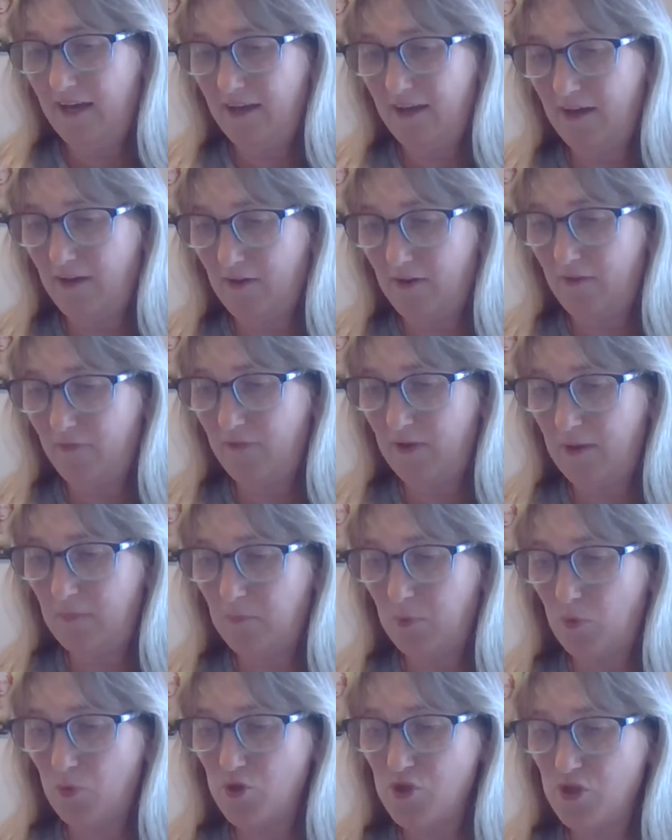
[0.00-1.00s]
a fair
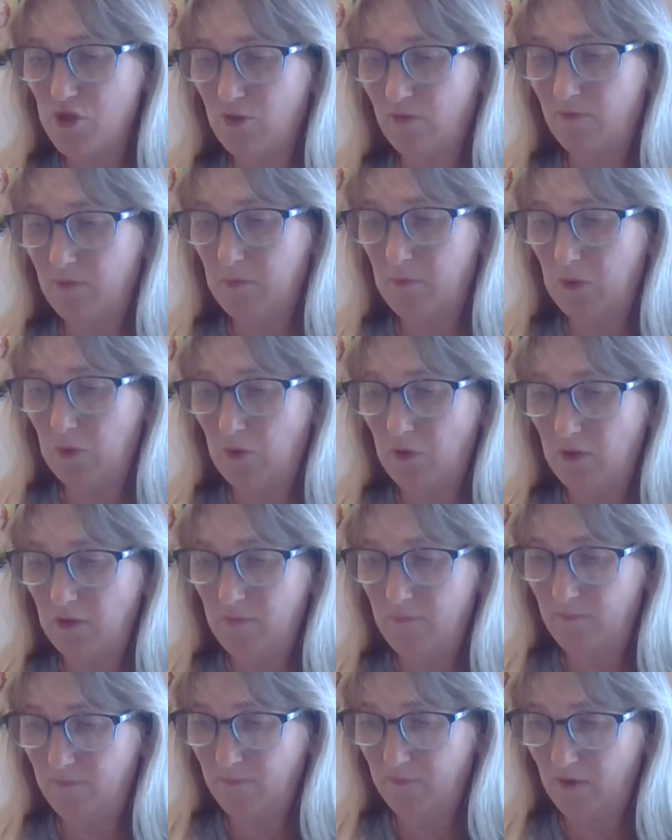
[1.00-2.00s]
portion of the book,
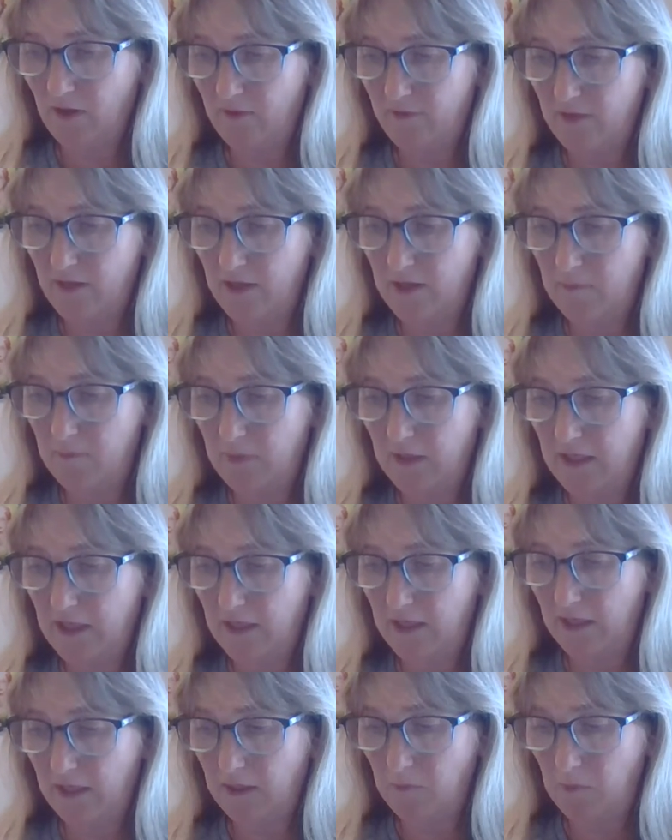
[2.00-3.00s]
the
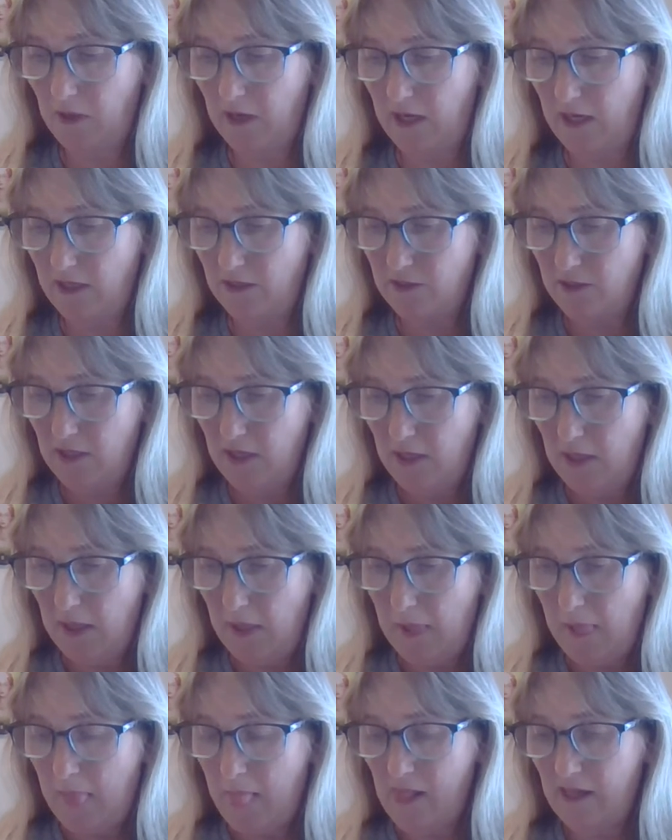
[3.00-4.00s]
beginning part,
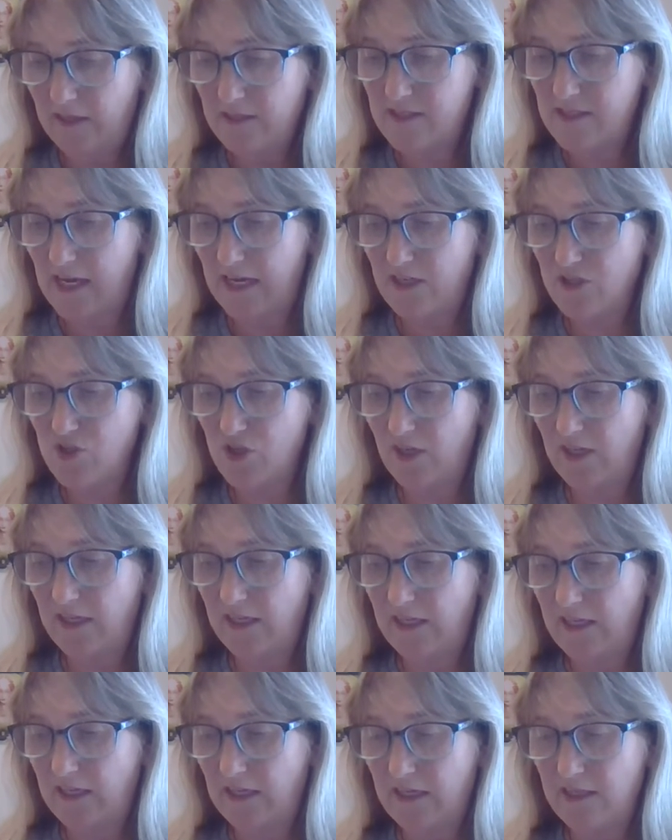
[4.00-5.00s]
is
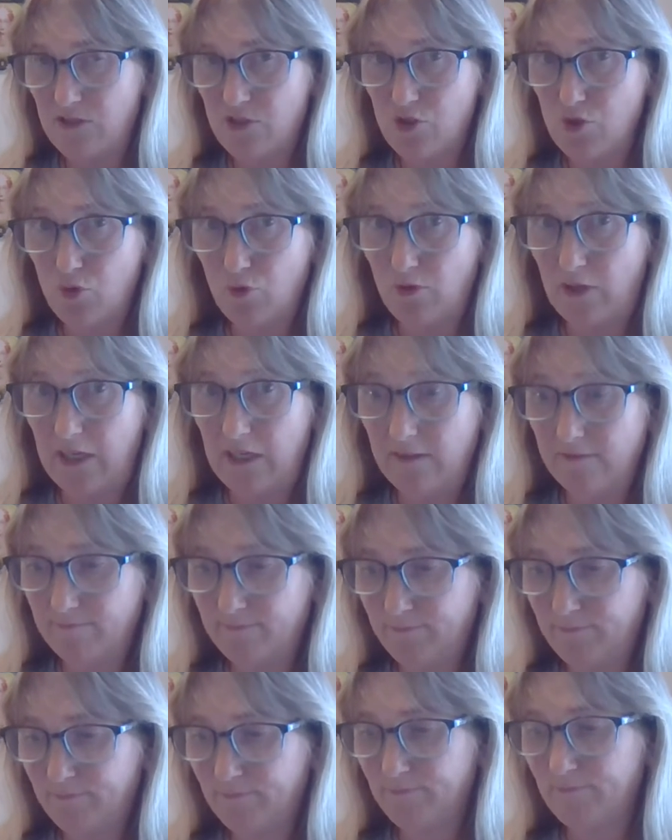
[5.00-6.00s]
actually a story,
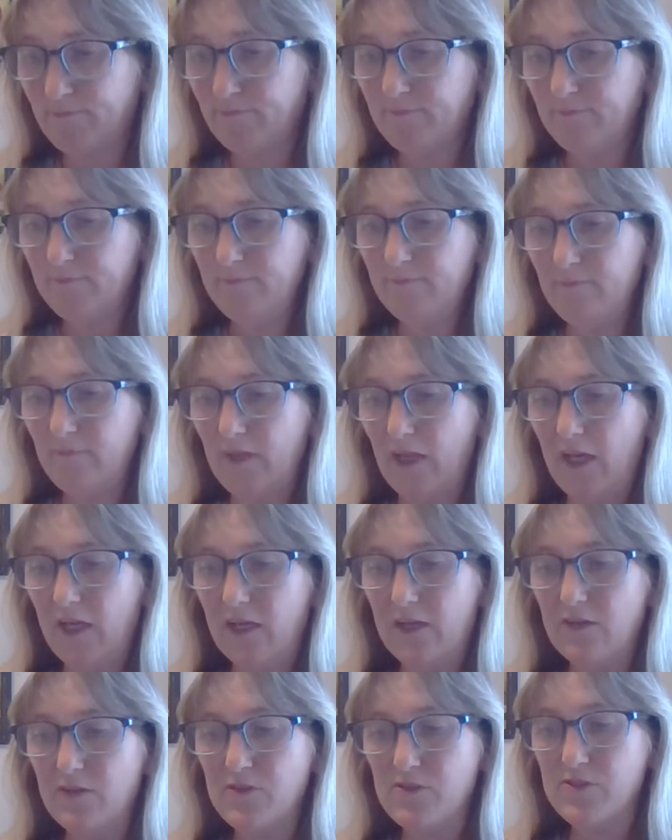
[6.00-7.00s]

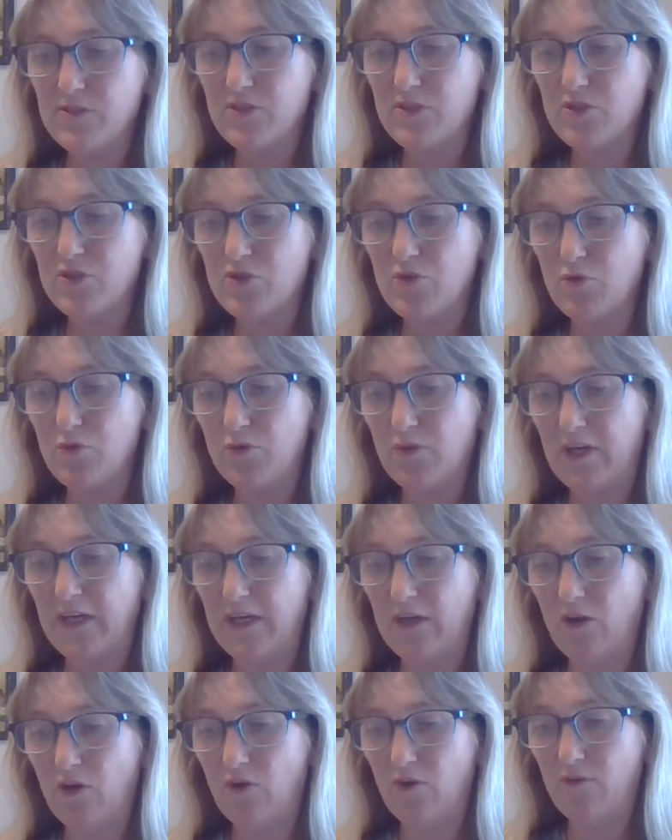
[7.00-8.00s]
and it is the
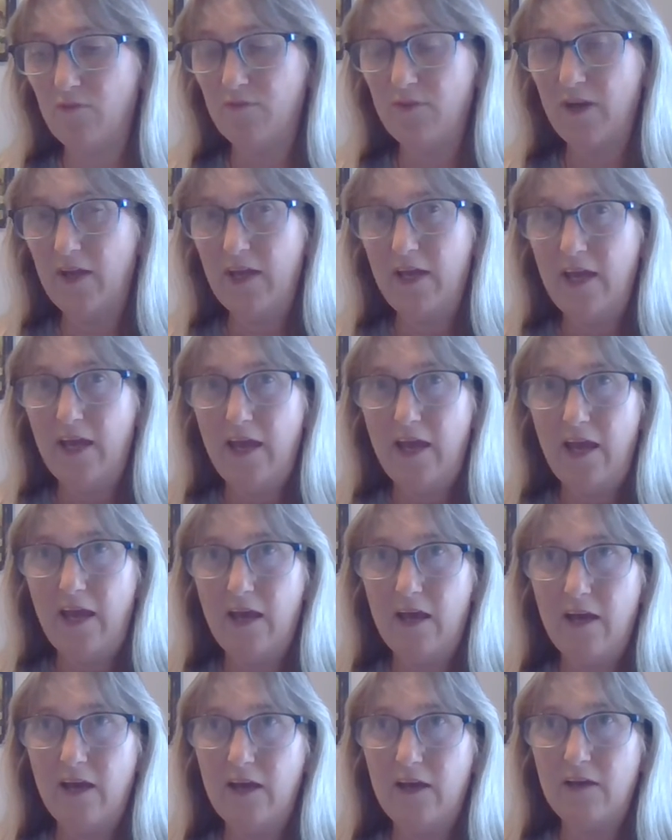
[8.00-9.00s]
story of
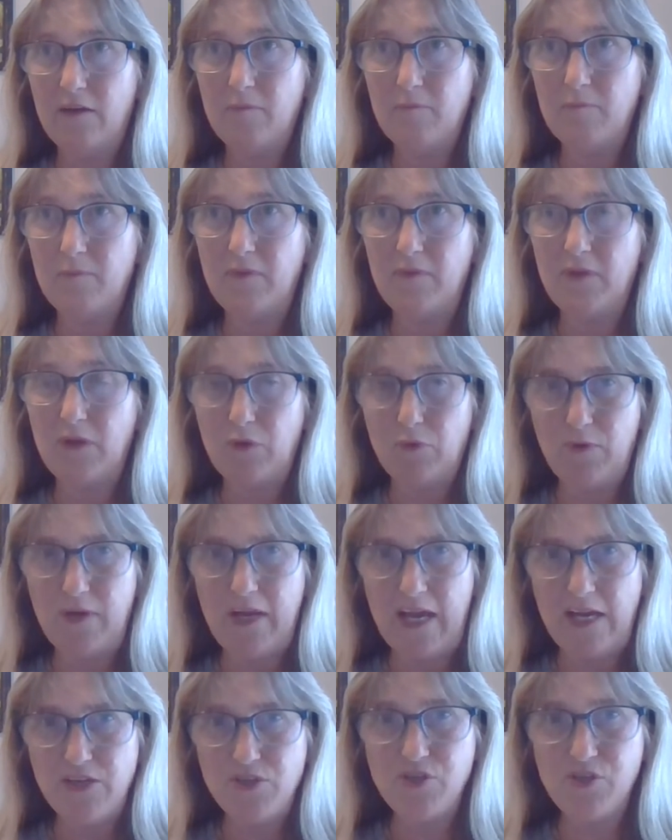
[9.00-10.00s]
the
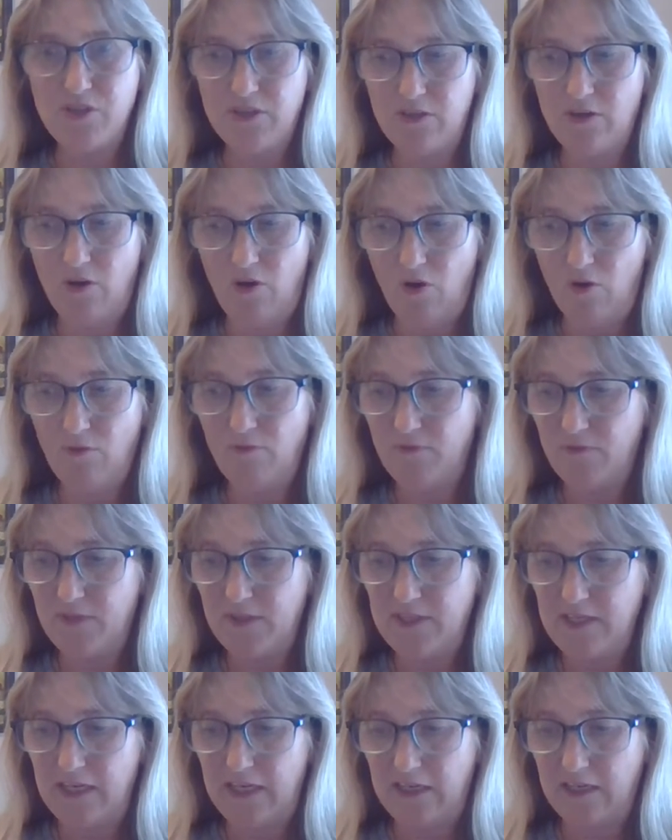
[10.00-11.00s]
creation of the
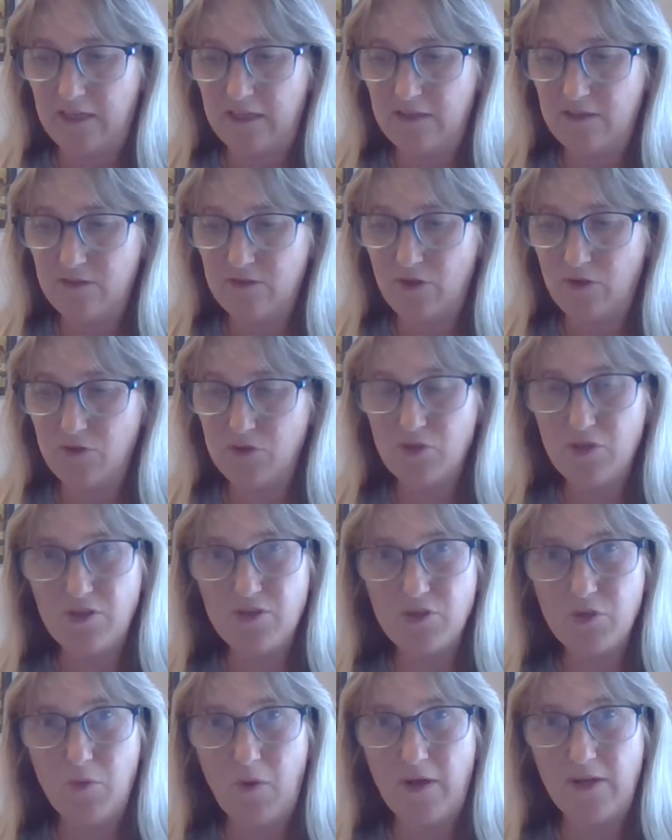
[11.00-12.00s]
deck. So
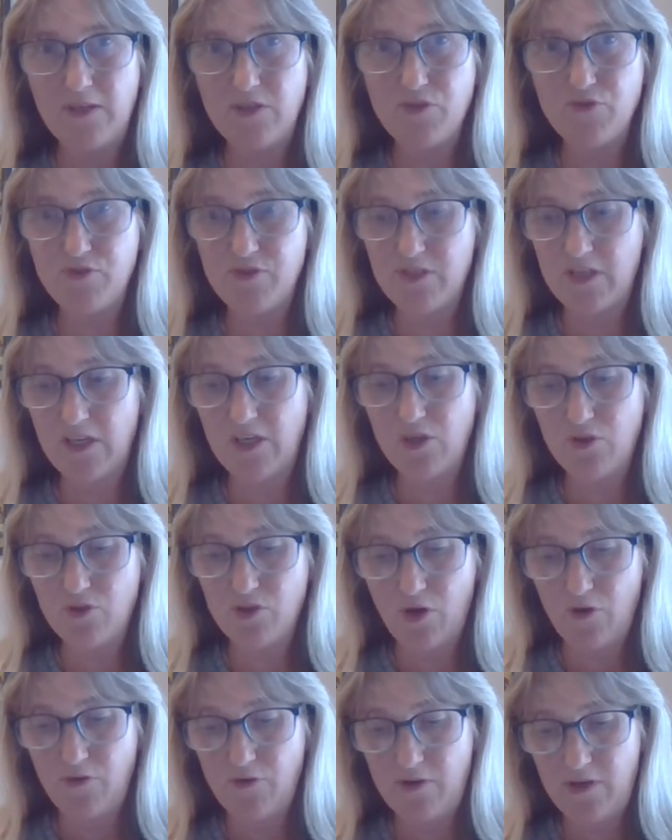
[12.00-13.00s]
it's quite interesting. You
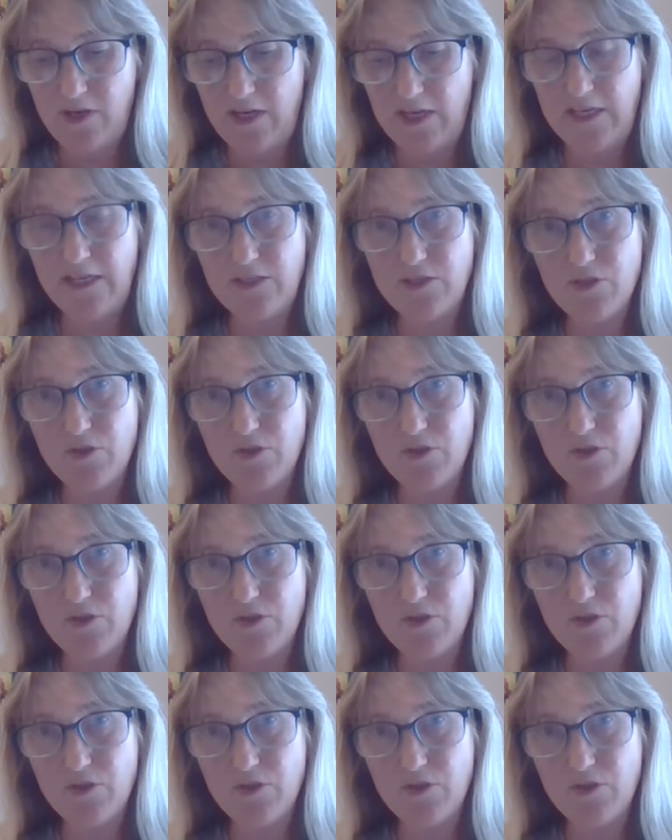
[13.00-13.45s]
don't need